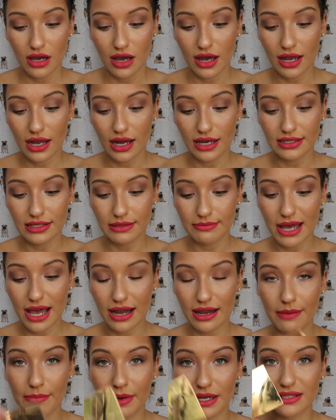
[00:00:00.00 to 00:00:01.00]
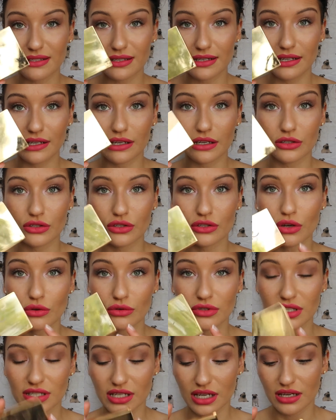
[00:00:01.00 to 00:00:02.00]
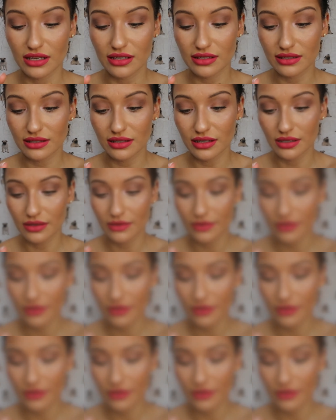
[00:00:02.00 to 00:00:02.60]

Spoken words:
Highlighting palette by Sleek Solstice.